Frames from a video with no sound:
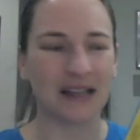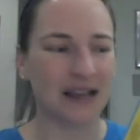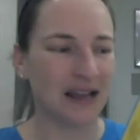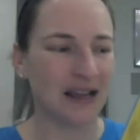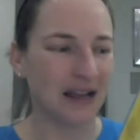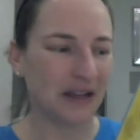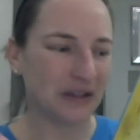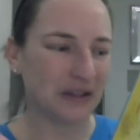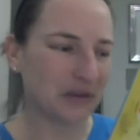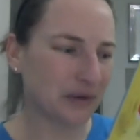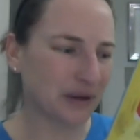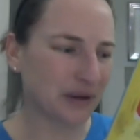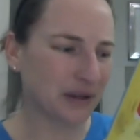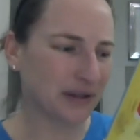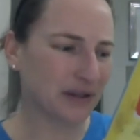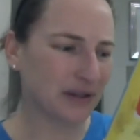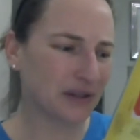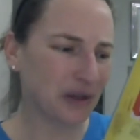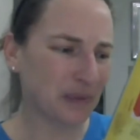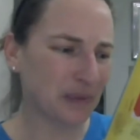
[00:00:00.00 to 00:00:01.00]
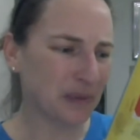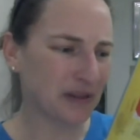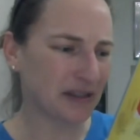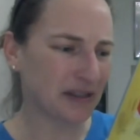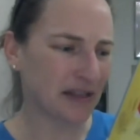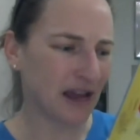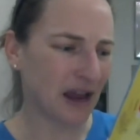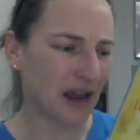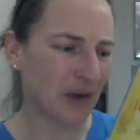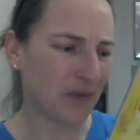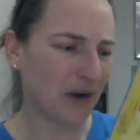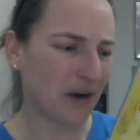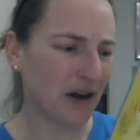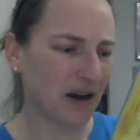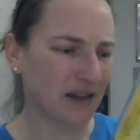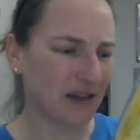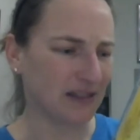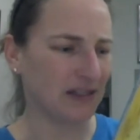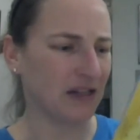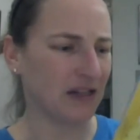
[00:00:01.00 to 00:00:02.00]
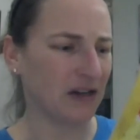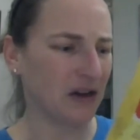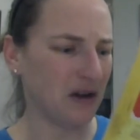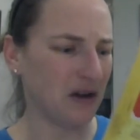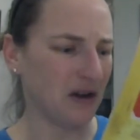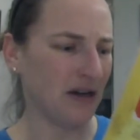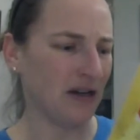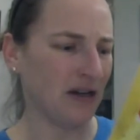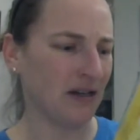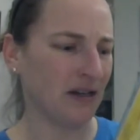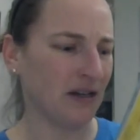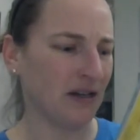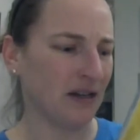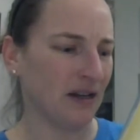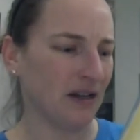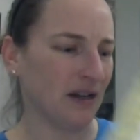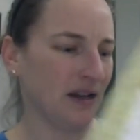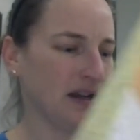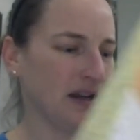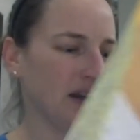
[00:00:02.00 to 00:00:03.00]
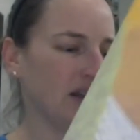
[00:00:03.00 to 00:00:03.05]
Squirrel is super sad. Where has it gone? As